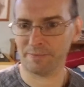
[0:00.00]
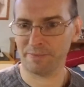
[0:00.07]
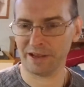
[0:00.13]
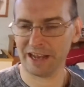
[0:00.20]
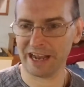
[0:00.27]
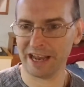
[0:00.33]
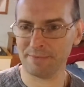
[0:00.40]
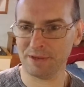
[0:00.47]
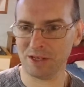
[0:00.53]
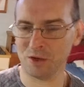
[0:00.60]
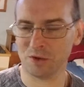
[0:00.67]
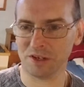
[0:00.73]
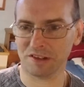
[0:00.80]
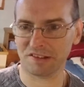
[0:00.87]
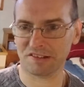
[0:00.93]
Behind me
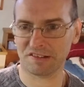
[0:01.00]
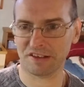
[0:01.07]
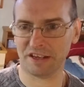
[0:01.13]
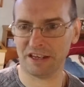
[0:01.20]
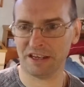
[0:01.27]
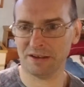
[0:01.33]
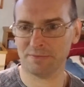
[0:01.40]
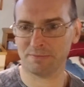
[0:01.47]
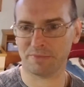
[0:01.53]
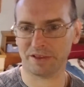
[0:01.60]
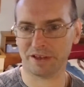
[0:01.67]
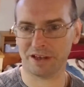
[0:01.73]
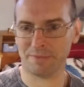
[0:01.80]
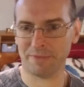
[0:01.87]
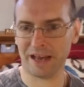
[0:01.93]
you can see
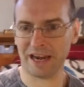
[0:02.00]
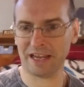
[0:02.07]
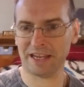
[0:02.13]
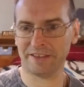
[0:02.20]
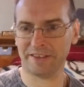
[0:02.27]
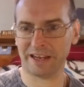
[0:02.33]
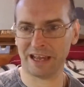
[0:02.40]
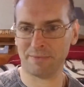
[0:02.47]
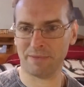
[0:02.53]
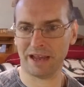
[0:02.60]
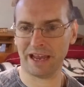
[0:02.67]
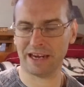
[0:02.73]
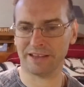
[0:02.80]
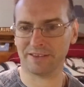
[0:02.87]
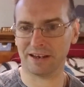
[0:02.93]
the mannequin that I
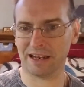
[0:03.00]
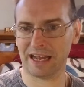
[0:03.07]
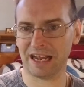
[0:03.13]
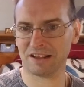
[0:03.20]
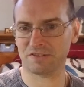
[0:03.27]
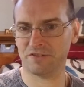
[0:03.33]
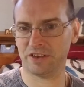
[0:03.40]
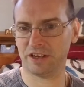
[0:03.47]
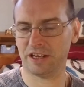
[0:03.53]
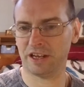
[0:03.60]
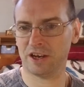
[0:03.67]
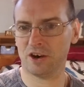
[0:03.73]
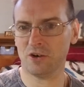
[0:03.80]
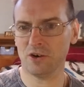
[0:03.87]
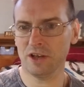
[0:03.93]
made in the last
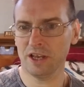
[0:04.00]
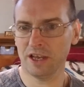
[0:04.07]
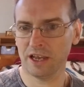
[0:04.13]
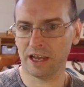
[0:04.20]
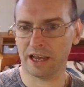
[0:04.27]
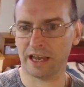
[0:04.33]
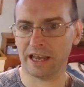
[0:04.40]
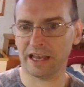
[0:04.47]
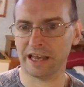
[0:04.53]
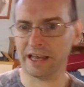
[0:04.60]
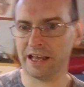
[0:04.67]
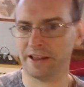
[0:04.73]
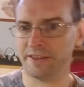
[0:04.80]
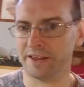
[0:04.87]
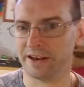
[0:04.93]
video,
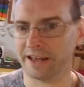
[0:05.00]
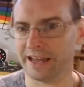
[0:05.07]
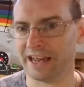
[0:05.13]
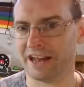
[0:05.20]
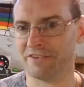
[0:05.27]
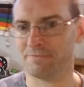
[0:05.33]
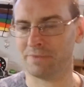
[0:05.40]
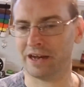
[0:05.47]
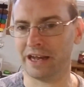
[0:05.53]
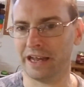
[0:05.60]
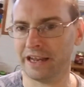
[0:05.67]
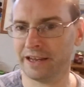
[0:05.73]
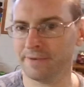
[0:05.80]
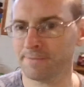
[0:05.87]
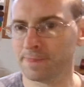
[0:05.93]
and then I have
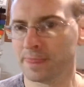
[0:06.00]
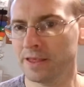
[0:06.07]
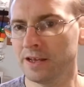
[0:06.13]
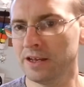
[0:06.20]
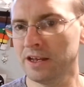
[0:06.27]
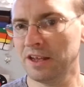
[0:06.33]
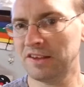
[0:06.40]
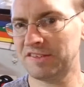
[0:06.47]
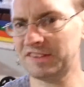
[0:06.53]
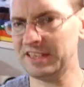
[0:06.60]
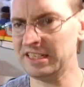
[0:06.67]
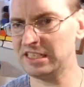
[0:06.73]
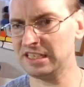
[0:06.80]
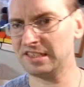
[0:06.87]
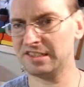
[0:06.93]
my
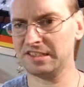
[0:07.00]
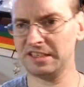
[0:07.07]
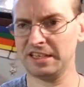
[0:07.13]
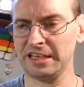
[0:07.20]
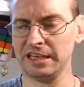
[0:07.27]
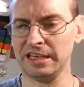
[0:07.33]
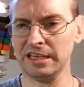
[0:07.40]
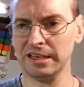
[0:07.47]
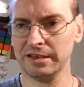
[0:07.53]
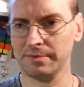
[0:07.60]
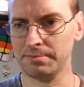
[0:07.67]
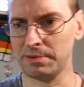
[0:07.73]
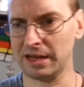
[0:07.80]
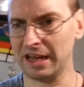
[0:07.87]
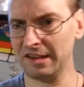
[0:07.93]
CTC
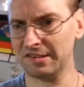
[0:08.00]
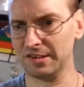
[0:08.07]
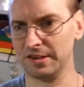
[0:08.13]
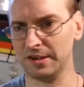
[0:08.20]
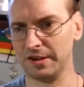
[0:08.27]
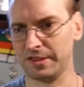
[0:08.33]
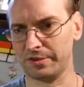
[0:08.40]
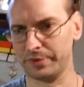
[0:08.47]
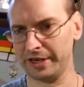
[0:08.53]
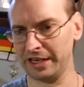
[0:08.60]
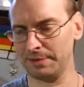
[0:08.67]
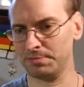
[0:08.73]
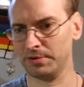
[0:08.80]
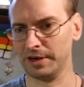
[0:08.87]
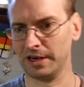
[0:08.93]
Bizer
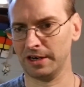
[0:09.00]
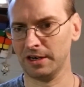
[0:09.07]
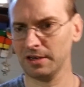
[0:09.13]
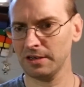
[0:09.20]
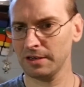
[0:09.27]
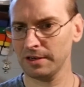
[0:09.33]
3D printer,